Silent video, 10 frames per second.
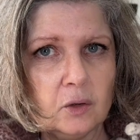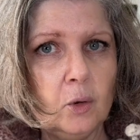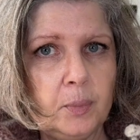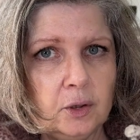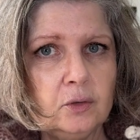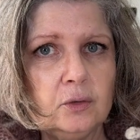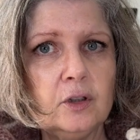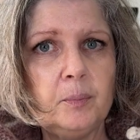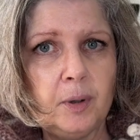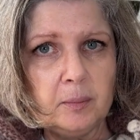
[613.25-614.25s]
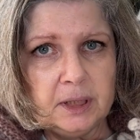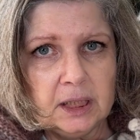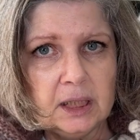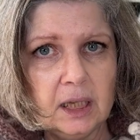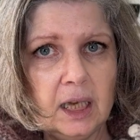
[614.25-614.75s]
open to the
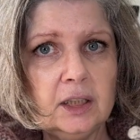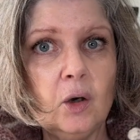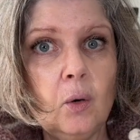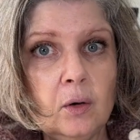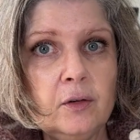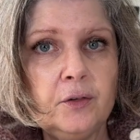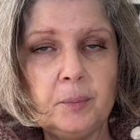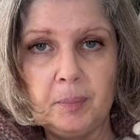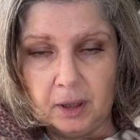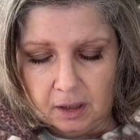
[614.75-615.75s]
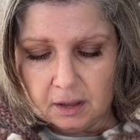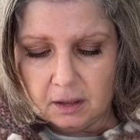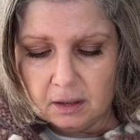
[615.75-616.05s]
public, and all the park